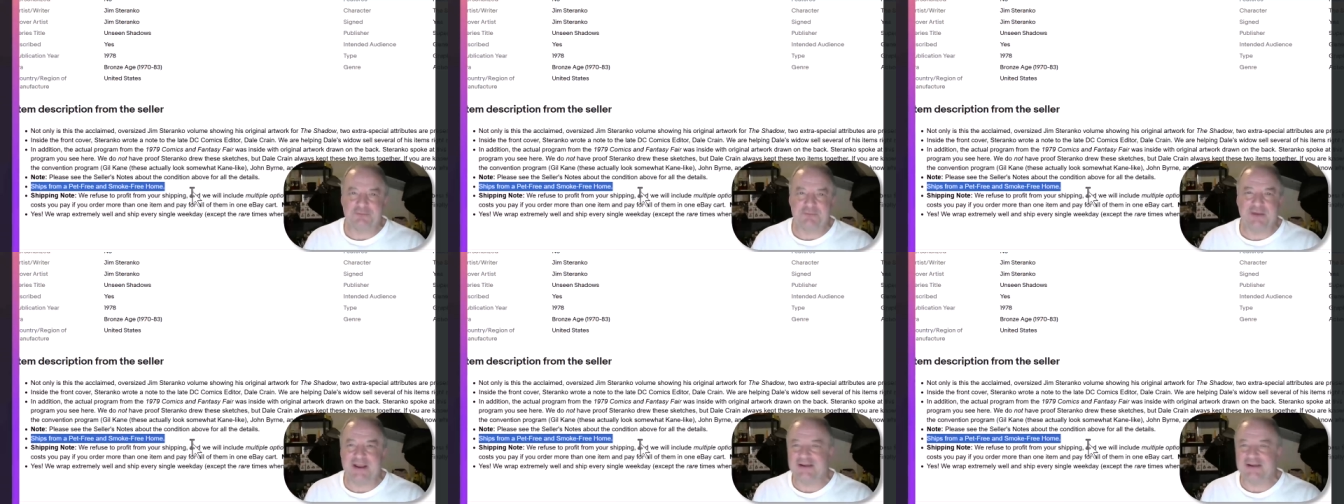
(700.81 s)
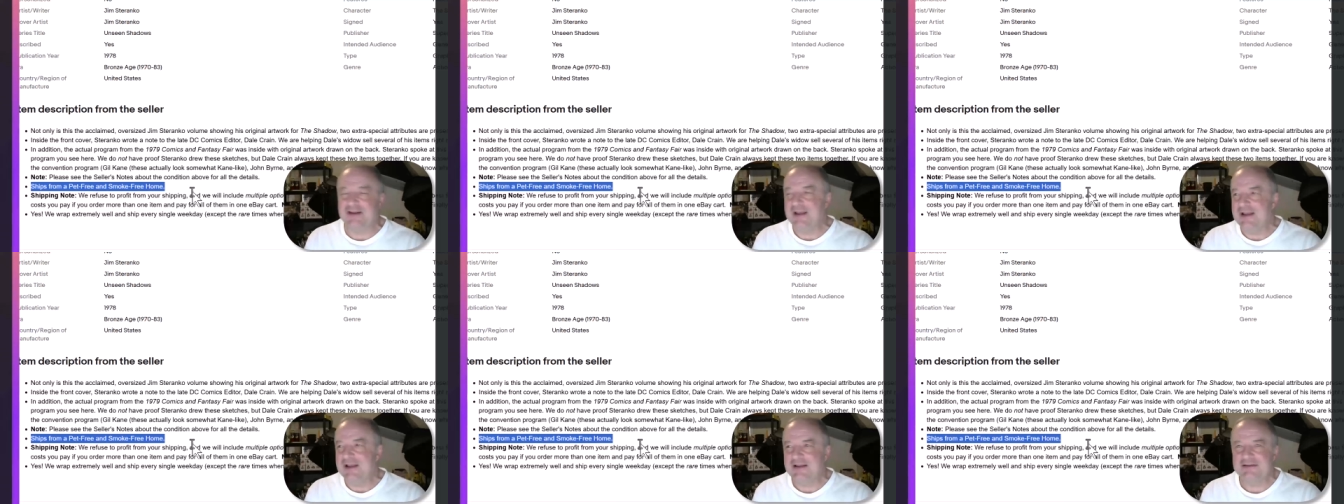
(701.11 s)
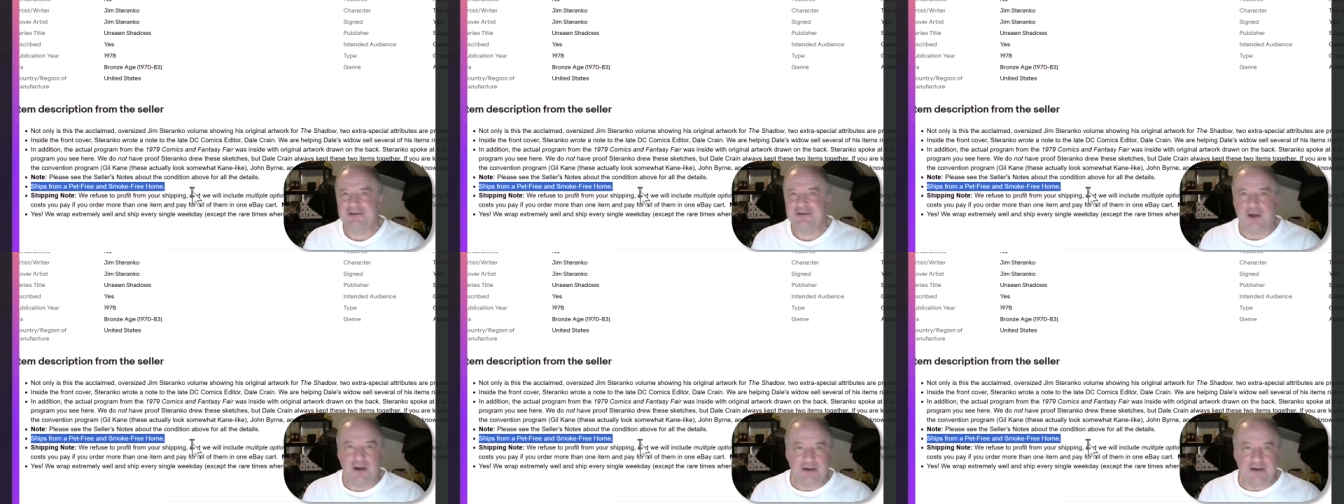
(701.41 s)
We had
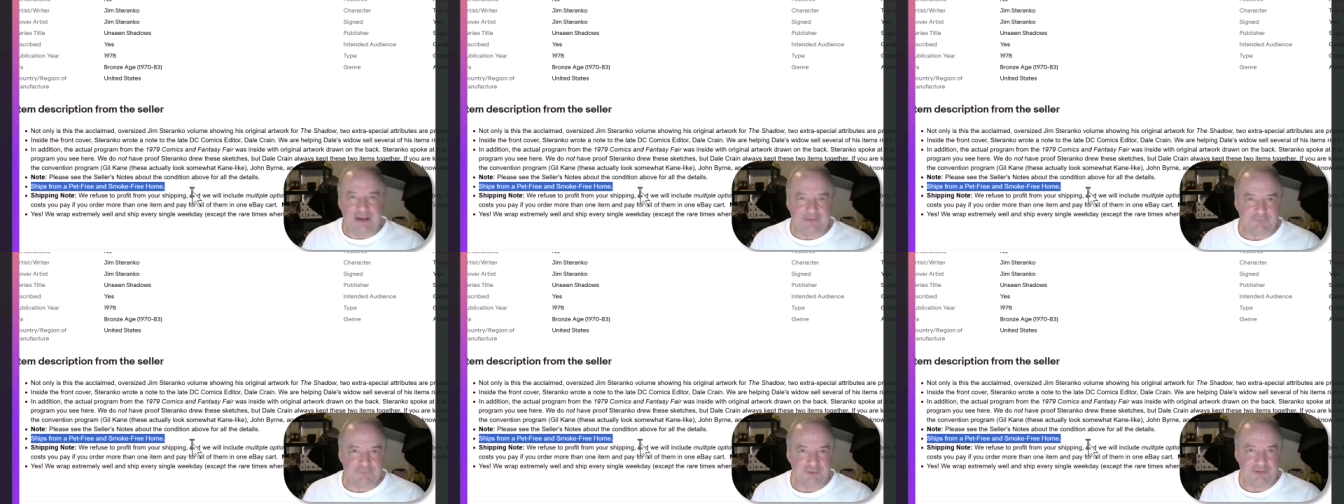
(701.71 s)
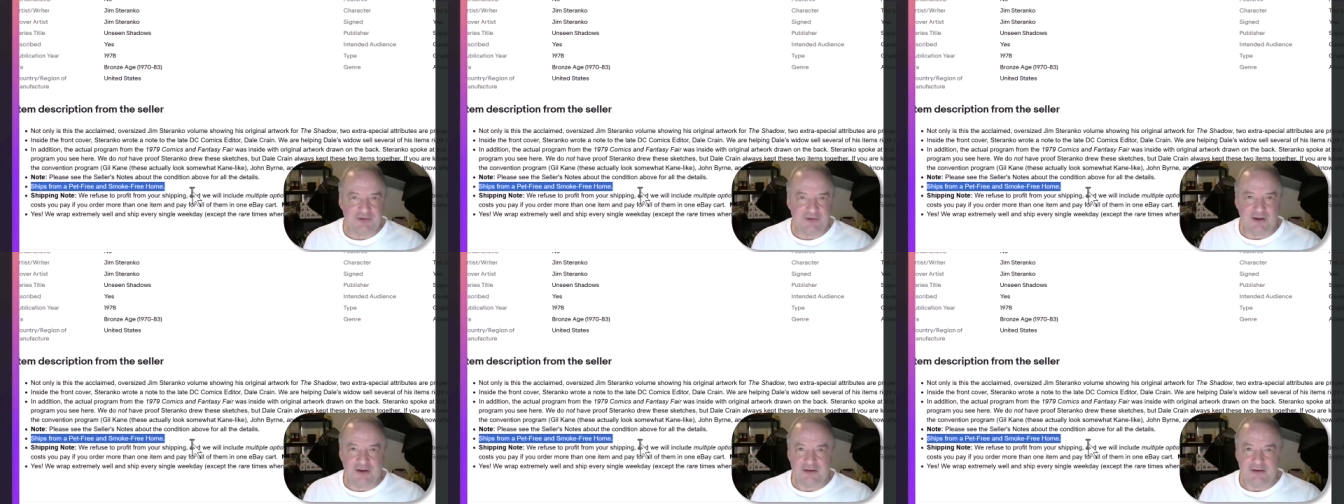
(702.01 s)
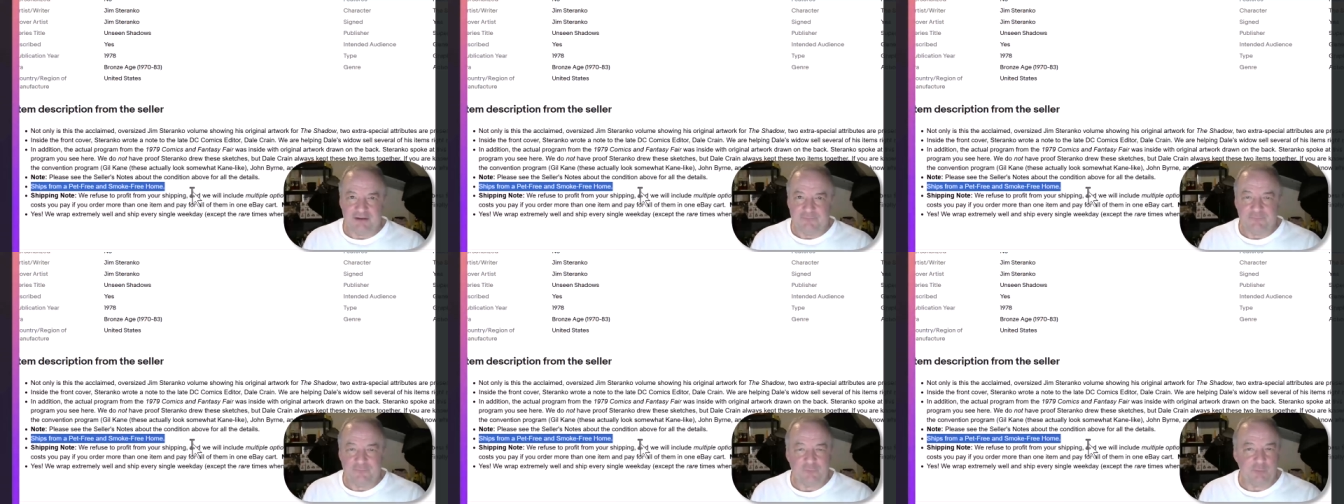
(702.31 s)
dog after
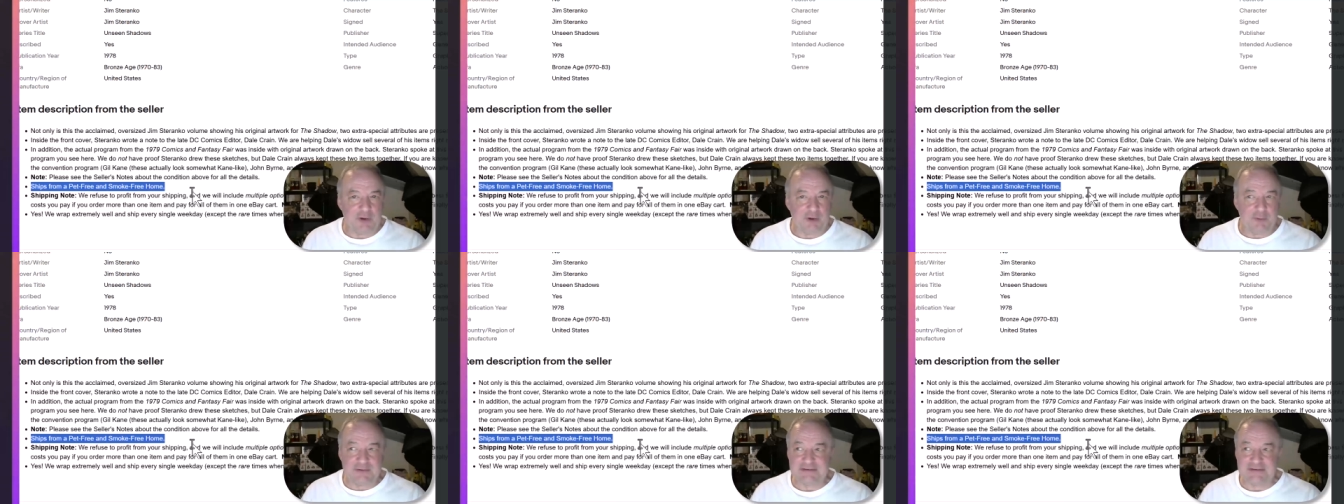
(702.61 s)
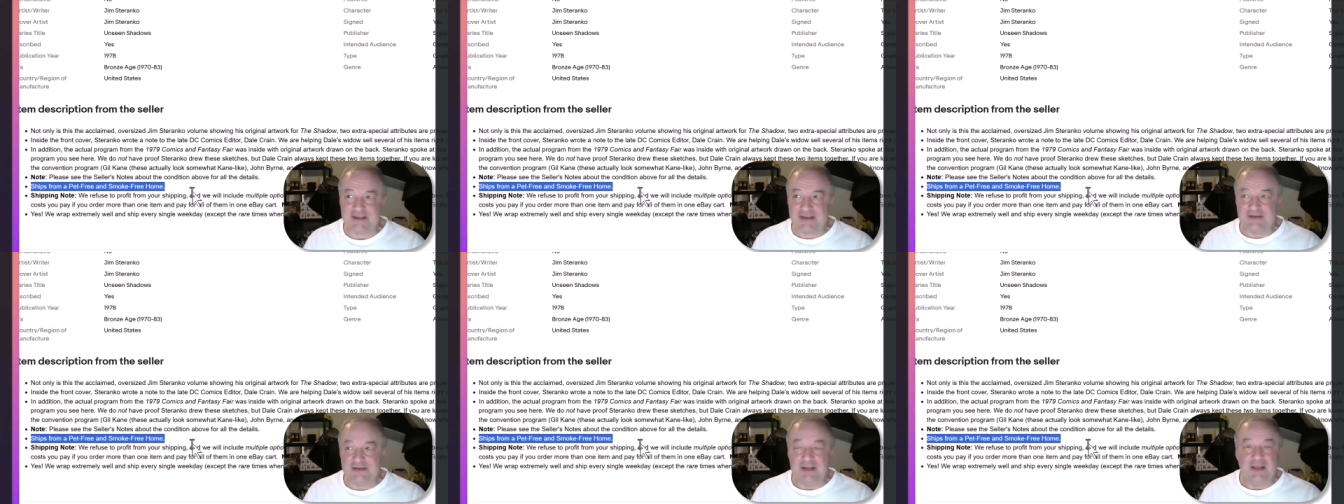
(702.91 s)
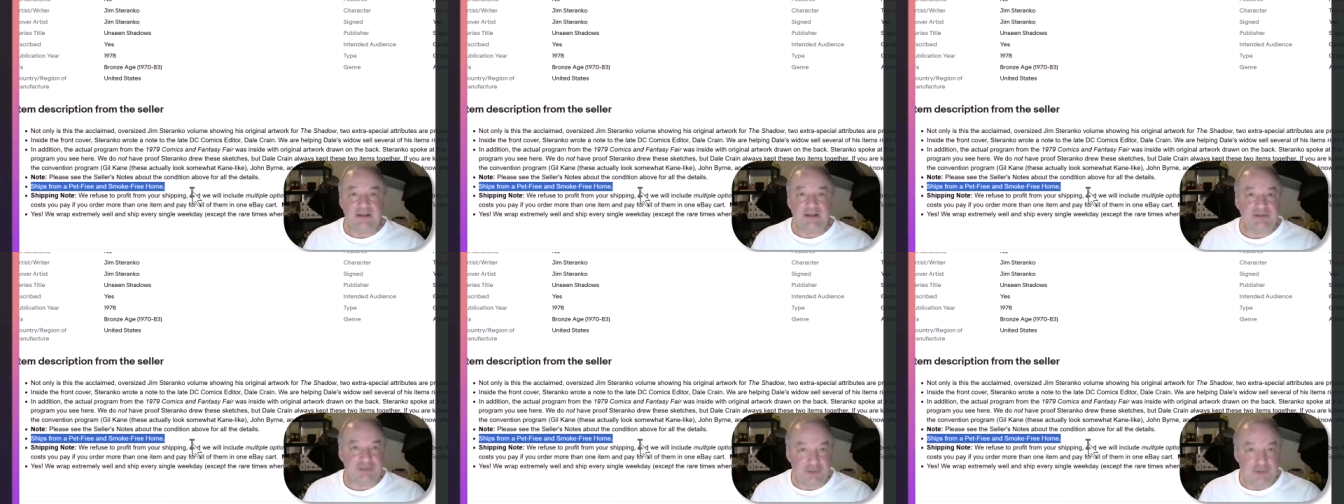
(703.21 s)
dog. We always had
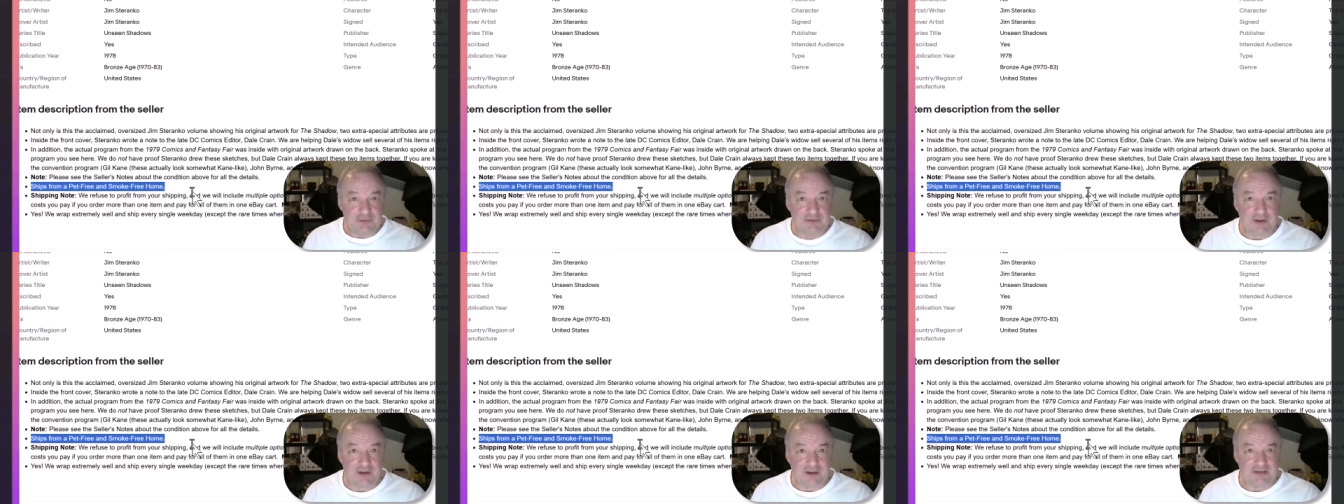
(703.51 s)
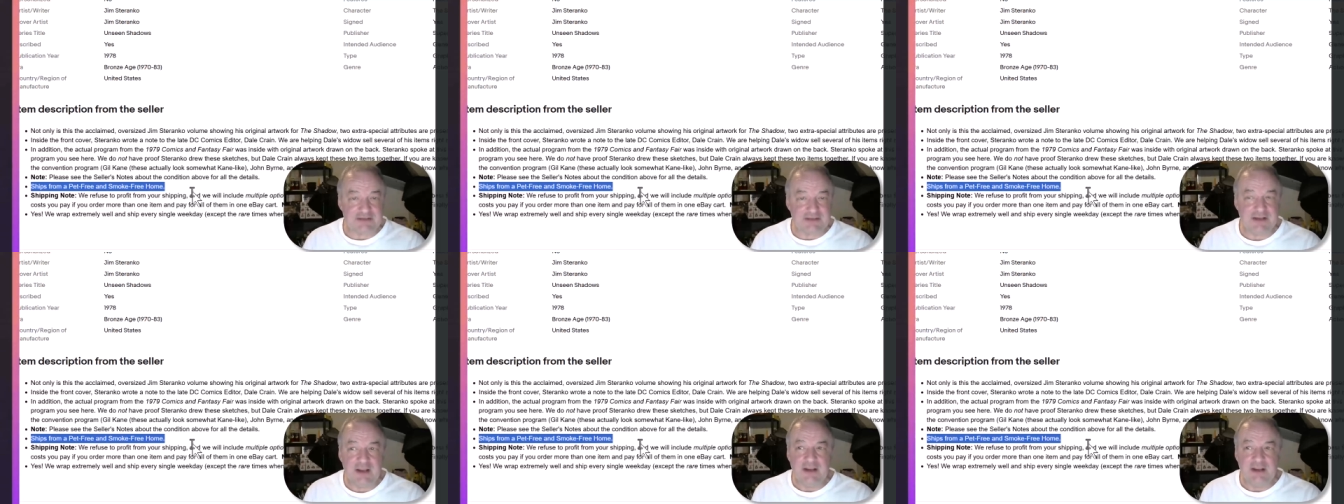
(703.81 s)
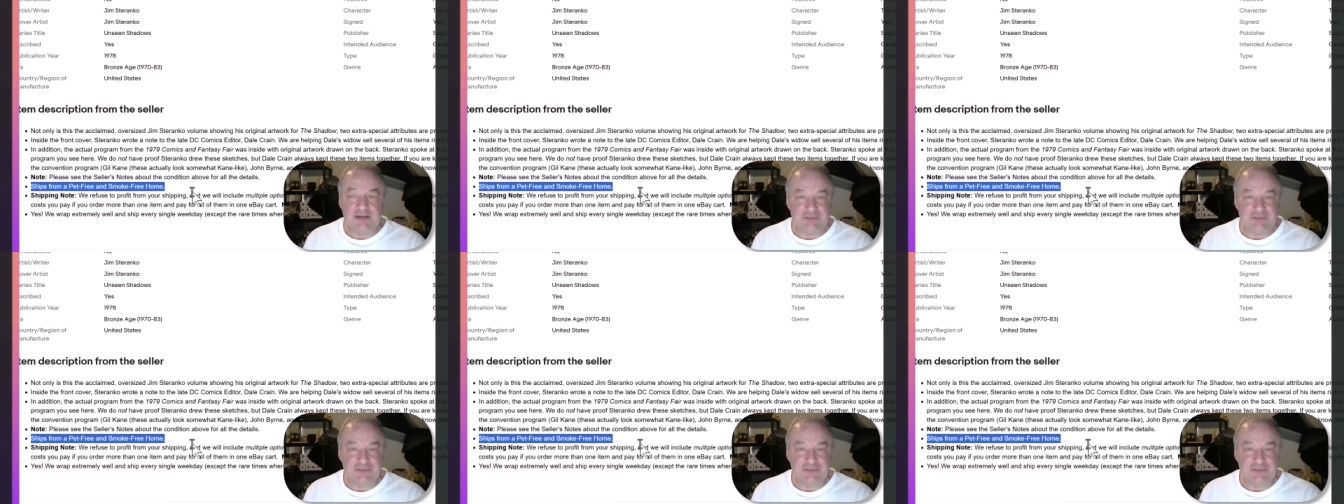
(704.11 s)
two dogs.